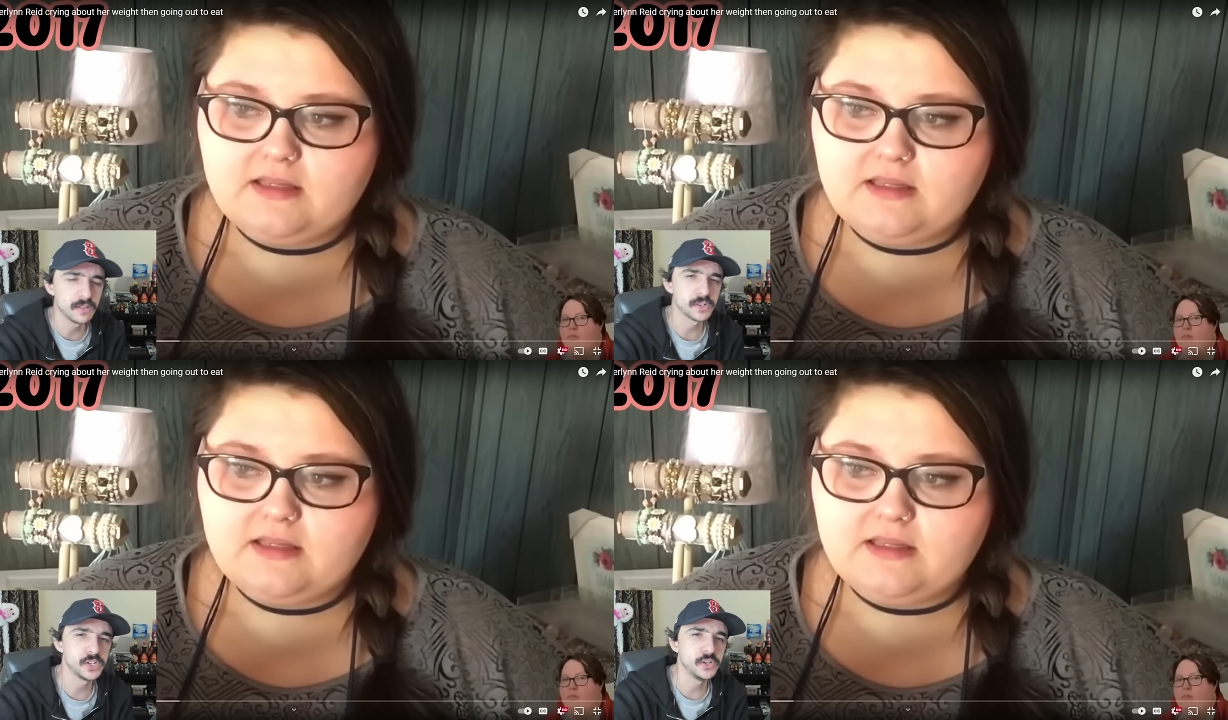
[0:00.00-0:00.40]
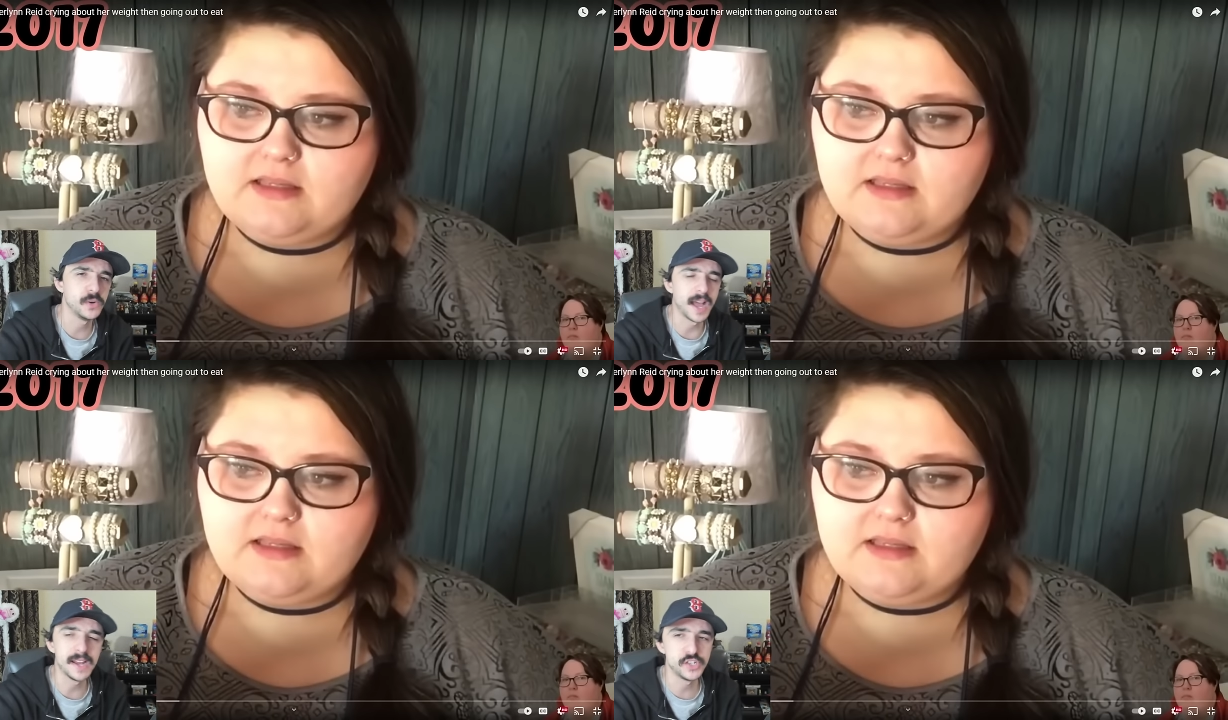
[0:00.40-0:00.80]
Speaker 1: to do it,
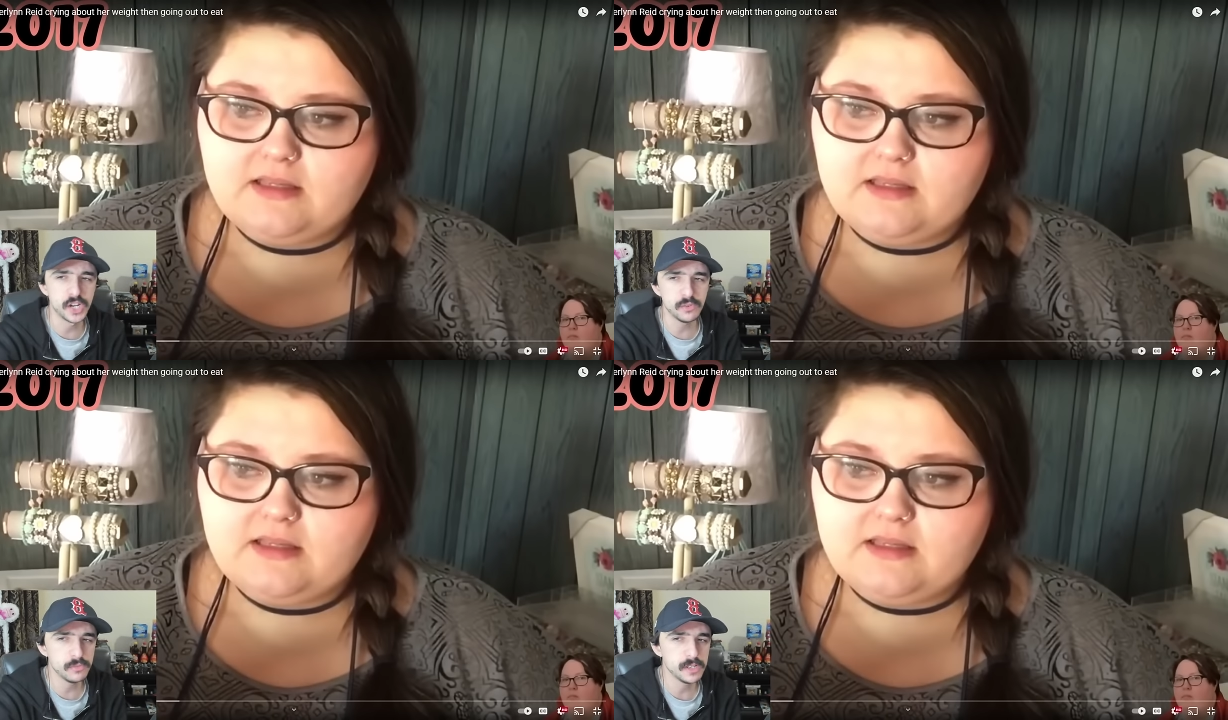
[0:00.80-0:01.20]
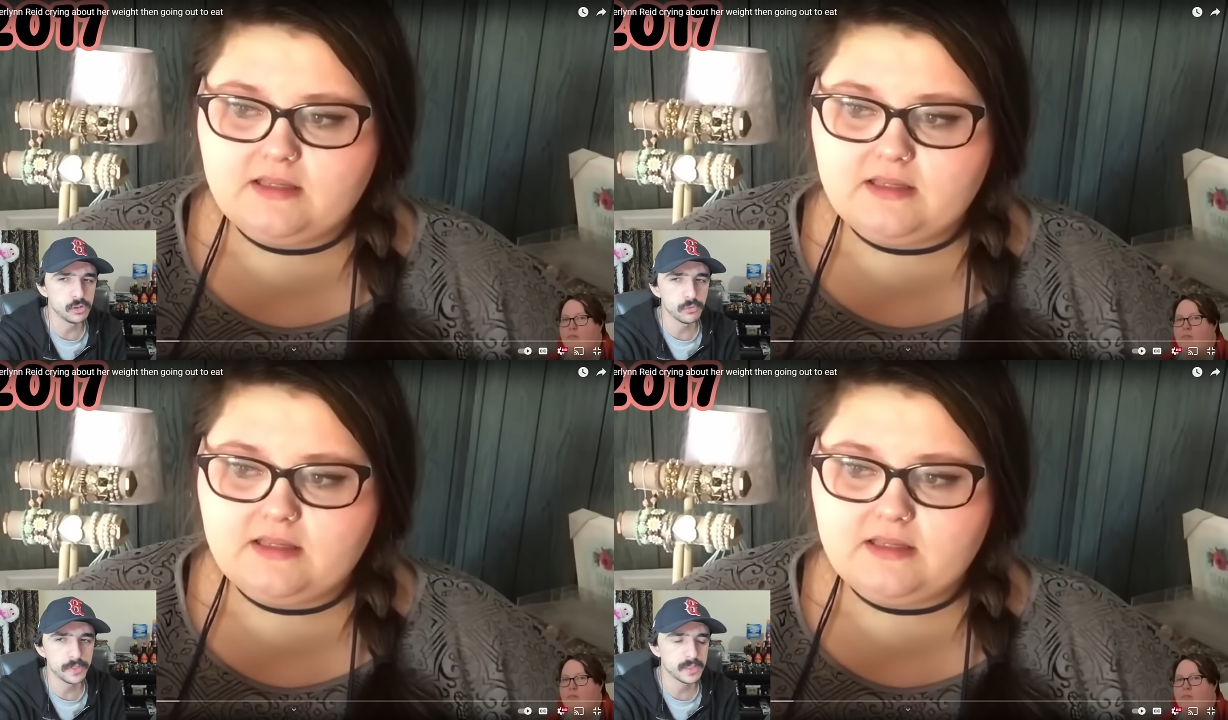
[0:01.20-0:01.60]
I genuinely
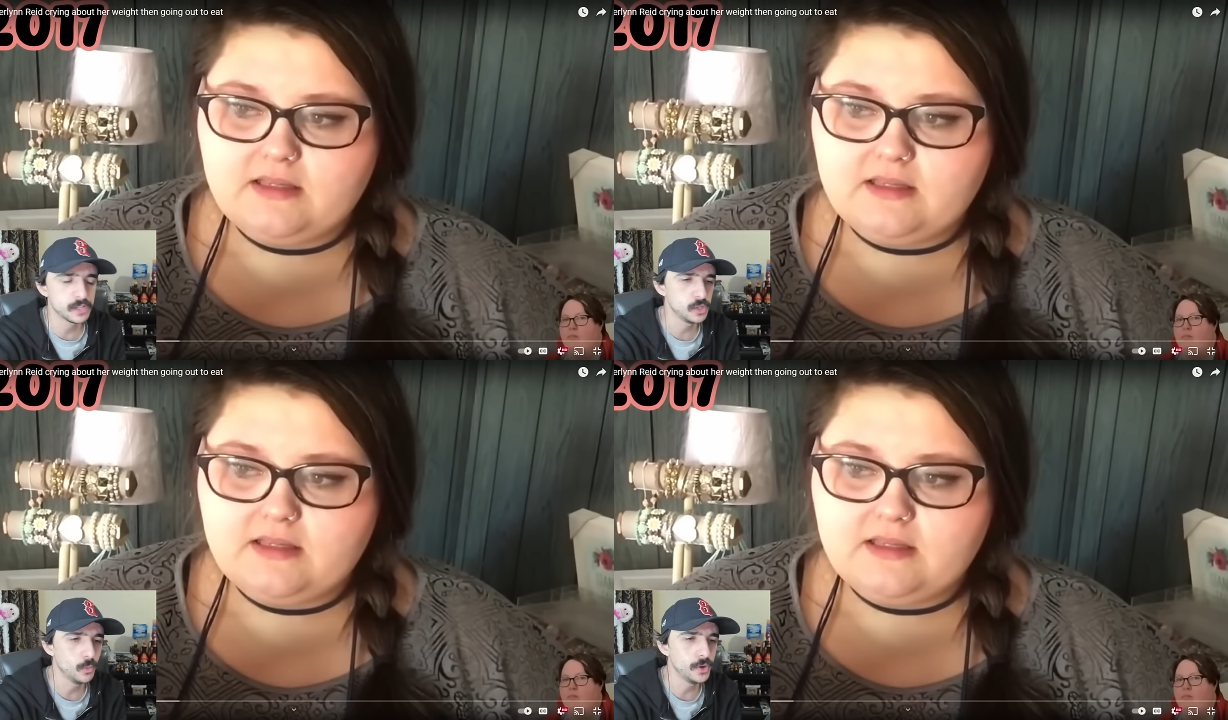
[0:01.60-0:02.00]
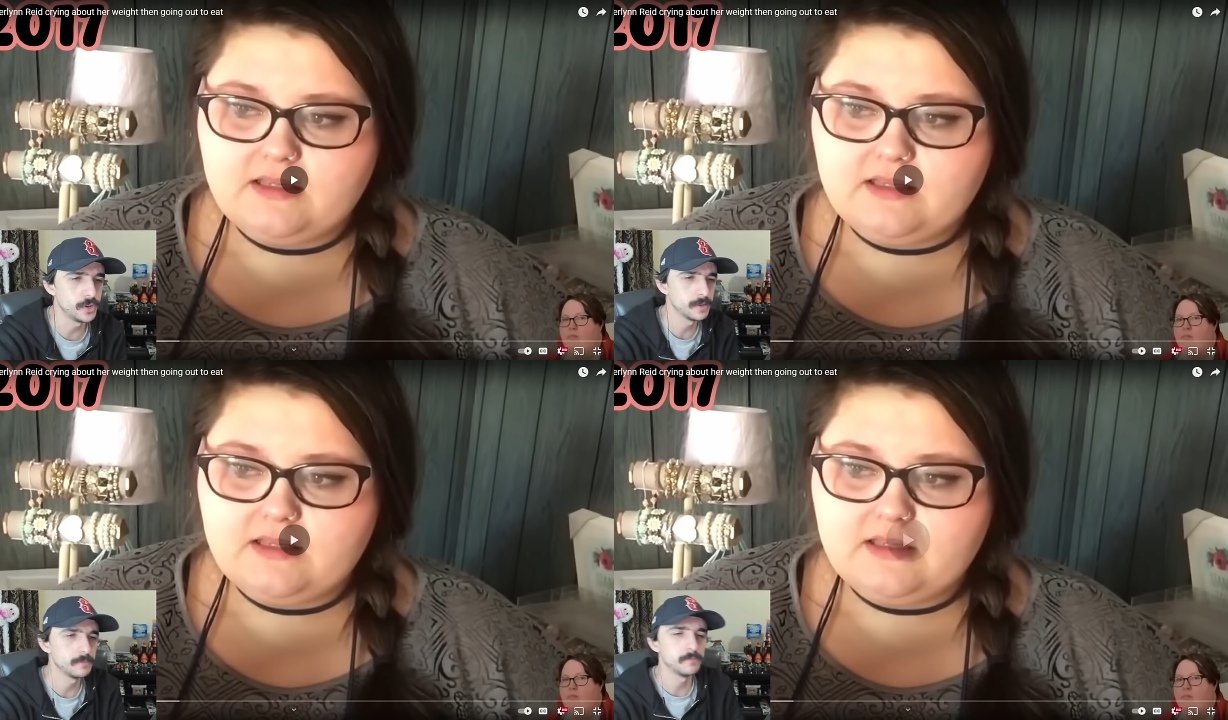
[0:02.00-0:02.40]
don't think that she would.
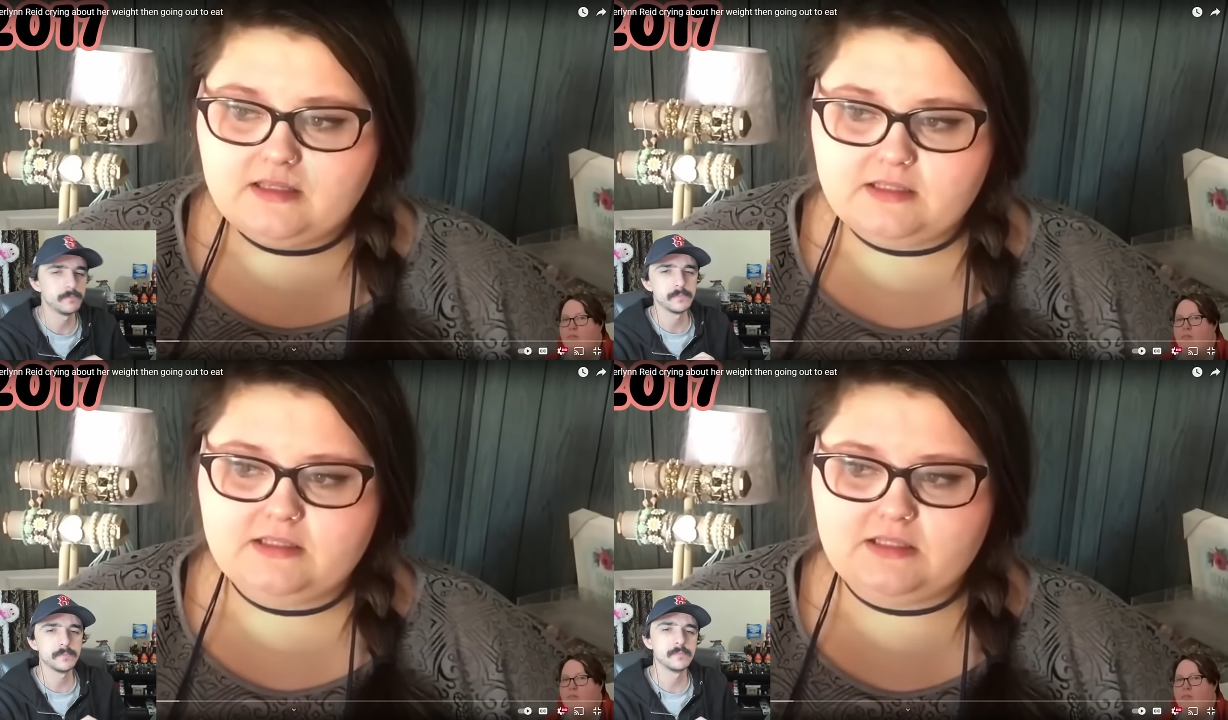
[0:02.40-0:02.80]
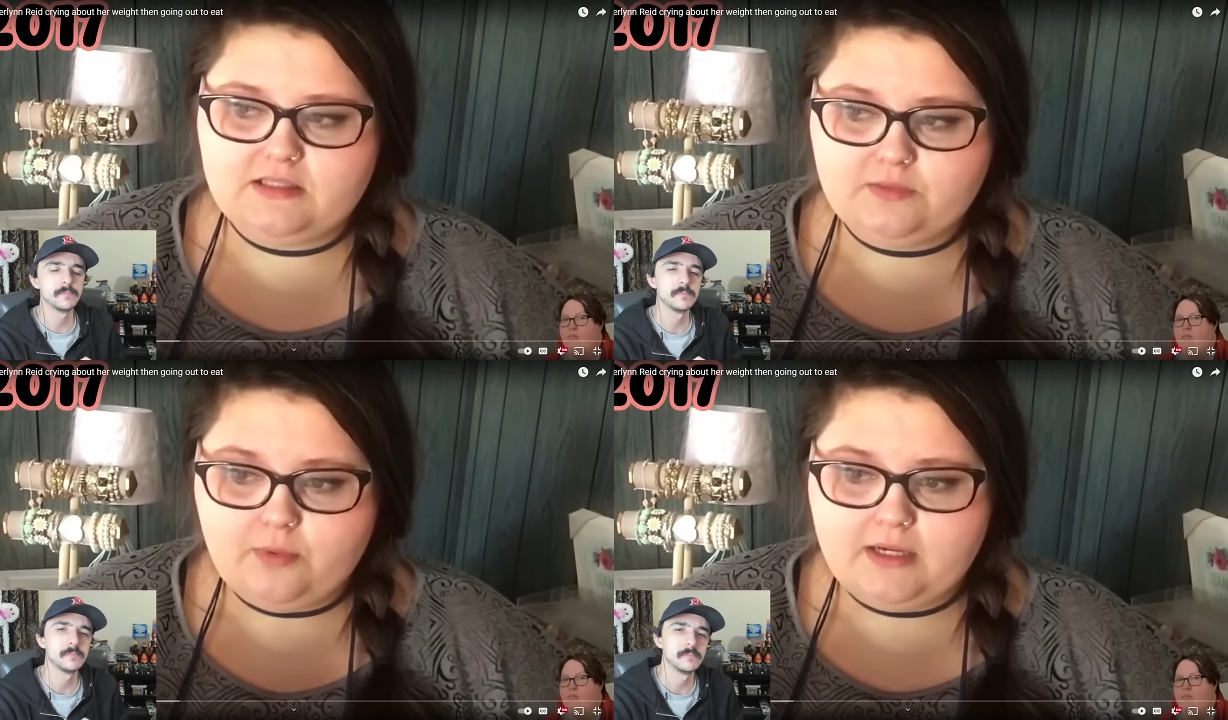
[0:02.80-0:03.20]
Speaker 2: This
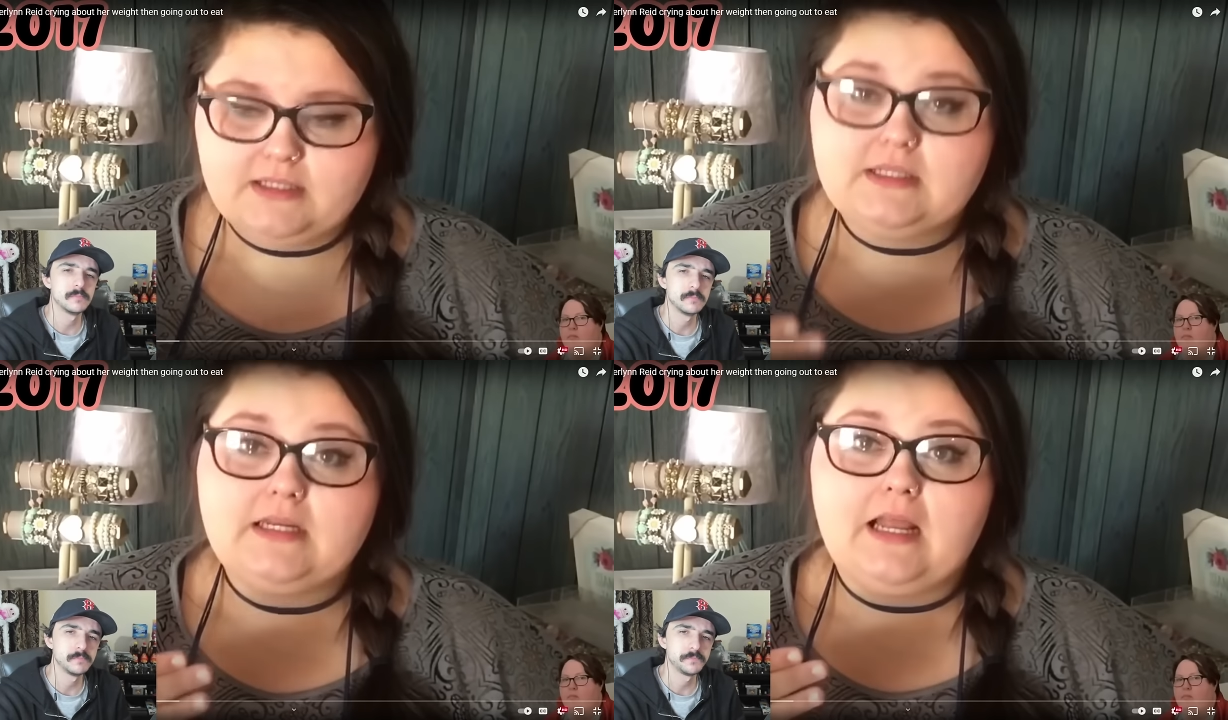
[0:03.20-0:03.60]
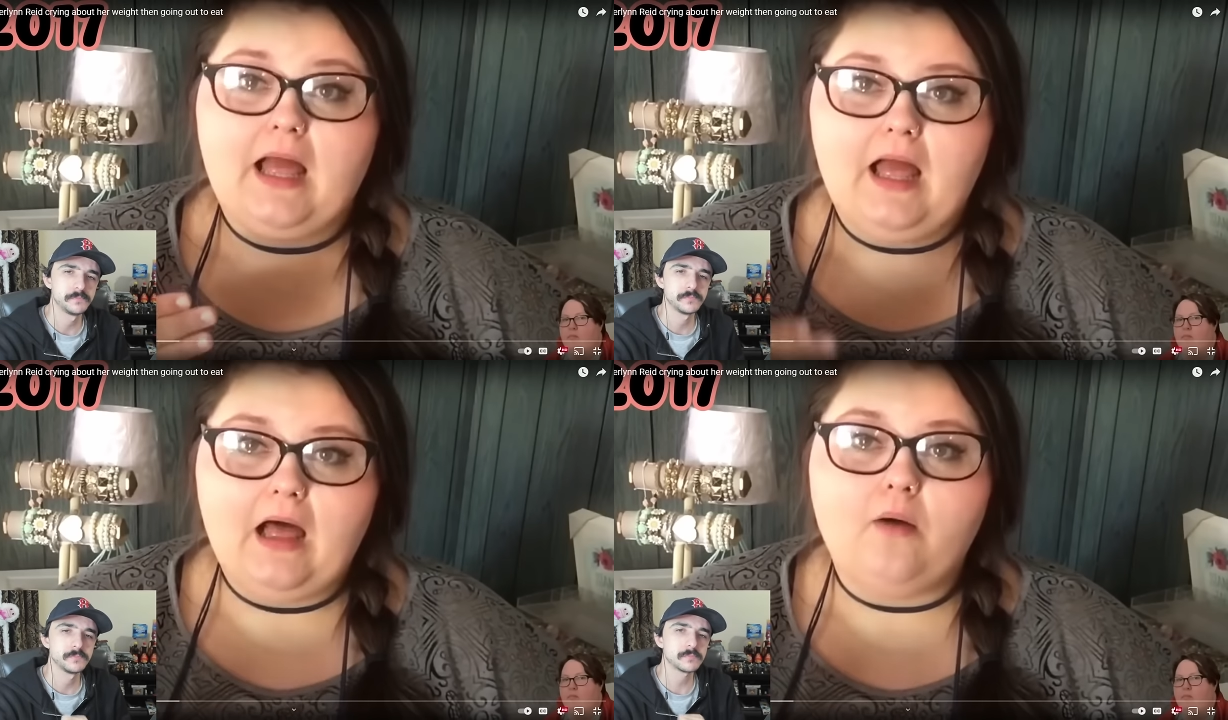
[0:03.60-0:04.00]
is what is
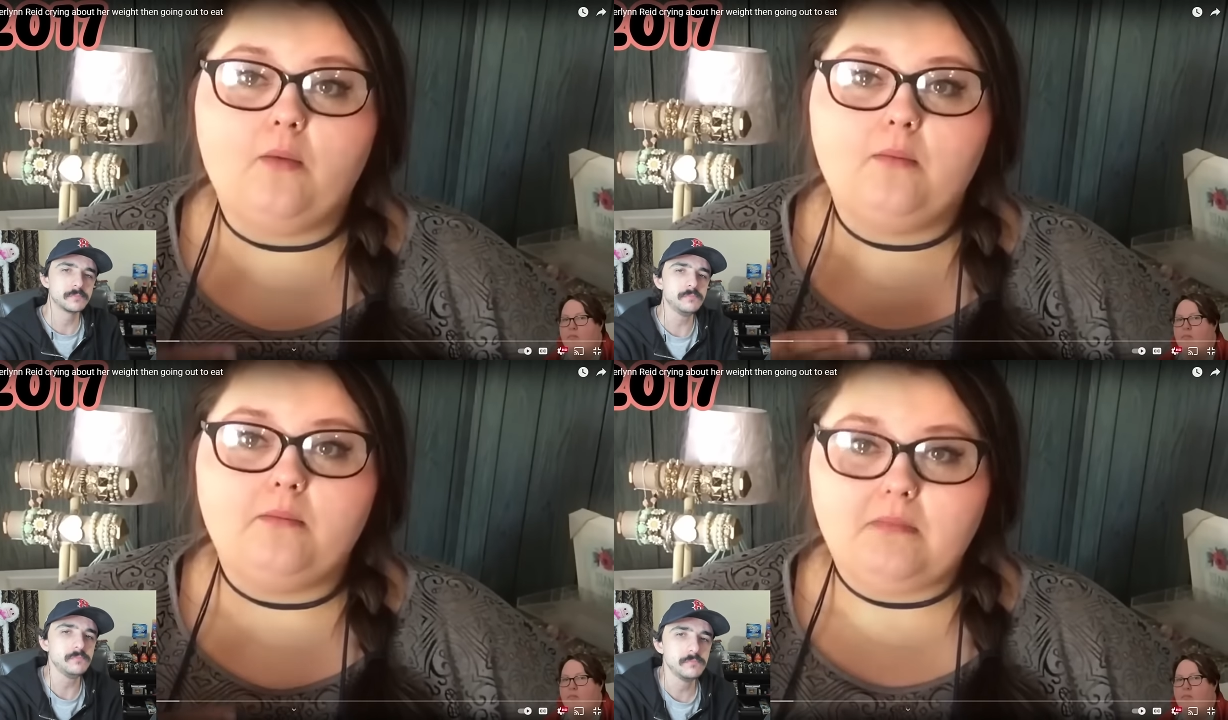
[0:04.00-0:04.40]
gonna help